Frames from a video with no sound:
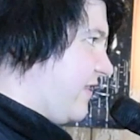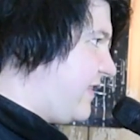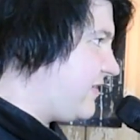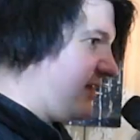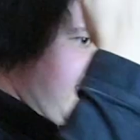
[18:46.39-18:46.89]

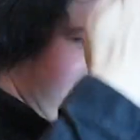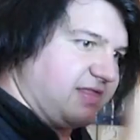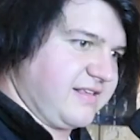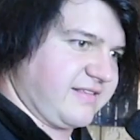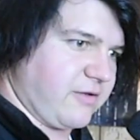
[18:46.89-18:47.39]
and this date
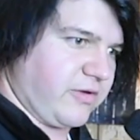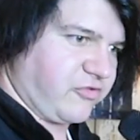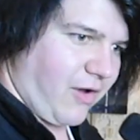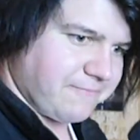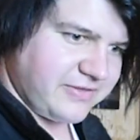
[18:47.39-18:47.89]
and this date, we
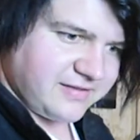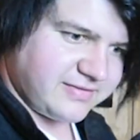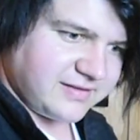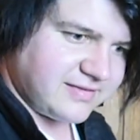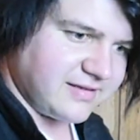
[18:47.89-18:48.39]
drop
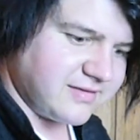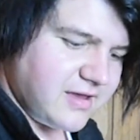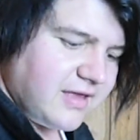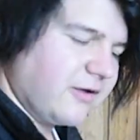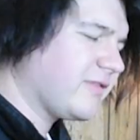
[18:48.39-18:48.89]
this.
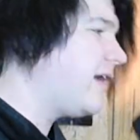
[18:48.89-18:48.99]
Like with